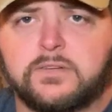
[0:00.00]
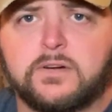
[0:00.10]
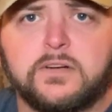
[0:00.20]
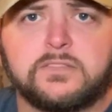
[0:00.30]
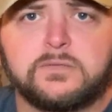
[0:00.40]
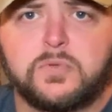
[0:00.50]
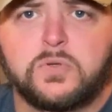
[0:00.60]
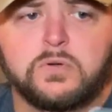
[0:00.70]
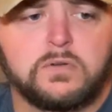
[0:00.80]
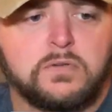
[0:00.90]
across the
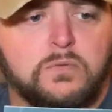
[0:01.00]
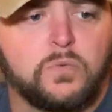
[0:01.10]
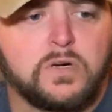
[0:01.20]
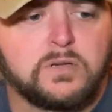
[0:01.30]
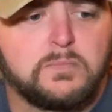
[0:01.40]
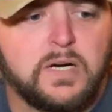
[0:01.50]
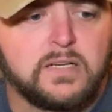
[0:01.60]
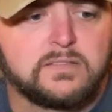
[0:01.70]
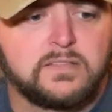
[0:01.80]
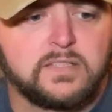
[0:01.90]
board welcome
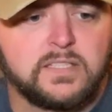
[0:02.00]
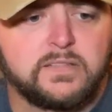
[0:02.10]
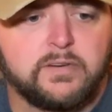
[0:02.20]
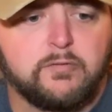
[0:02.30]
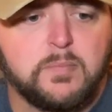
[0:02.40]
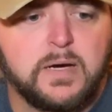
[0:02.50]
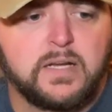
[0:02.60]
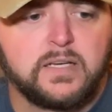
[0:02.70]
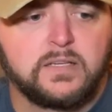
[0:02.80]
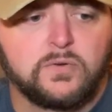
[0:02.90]
box that they give
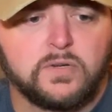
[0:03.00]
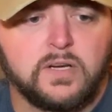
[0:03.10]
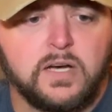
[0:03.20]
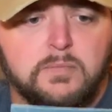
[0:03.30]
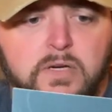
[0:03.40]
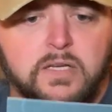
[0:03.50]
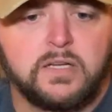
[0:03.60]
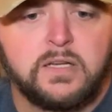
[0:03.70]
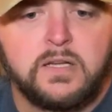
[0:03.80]
everybody or not, but